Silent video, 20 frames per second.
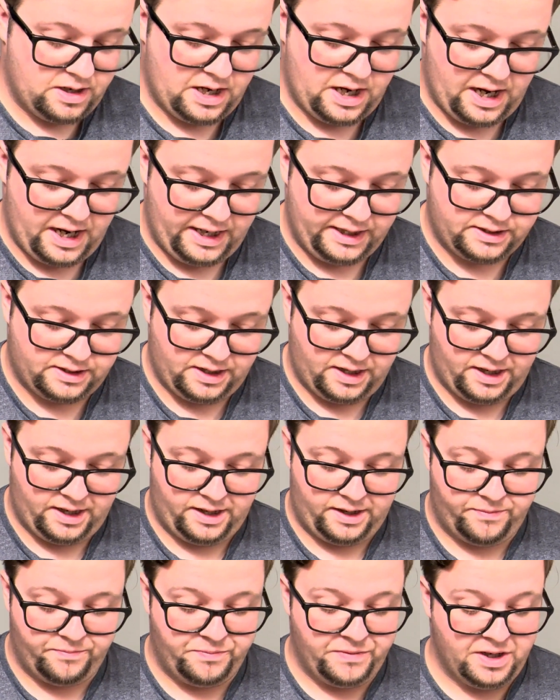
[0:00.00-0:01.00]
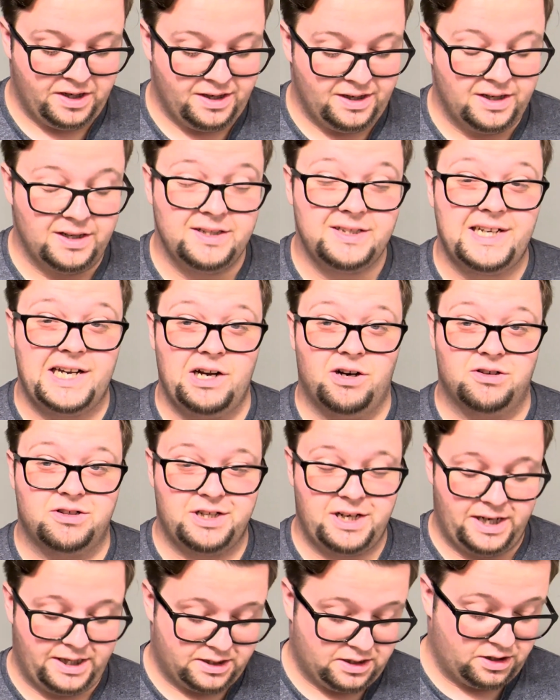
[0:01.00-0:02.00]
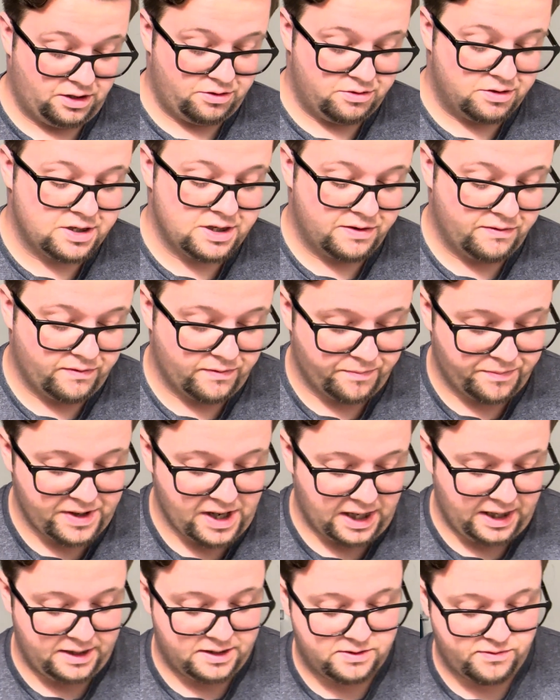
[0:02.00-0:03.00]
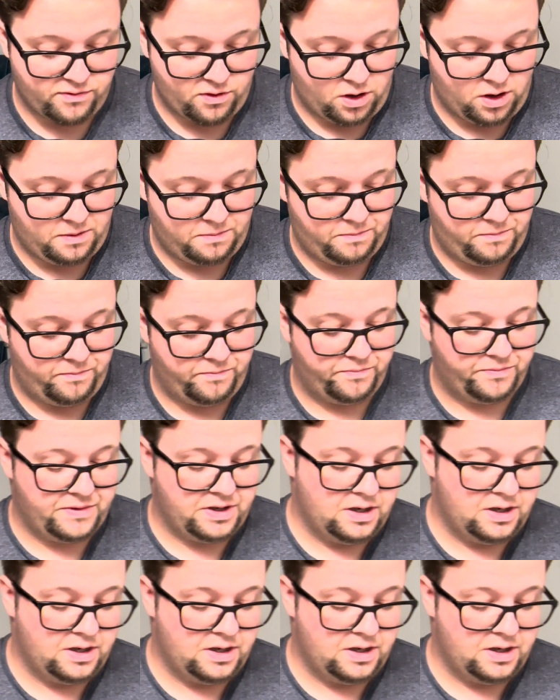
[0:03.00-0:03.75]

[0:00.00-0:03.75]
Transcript: is a TRC exclusive, and it's from,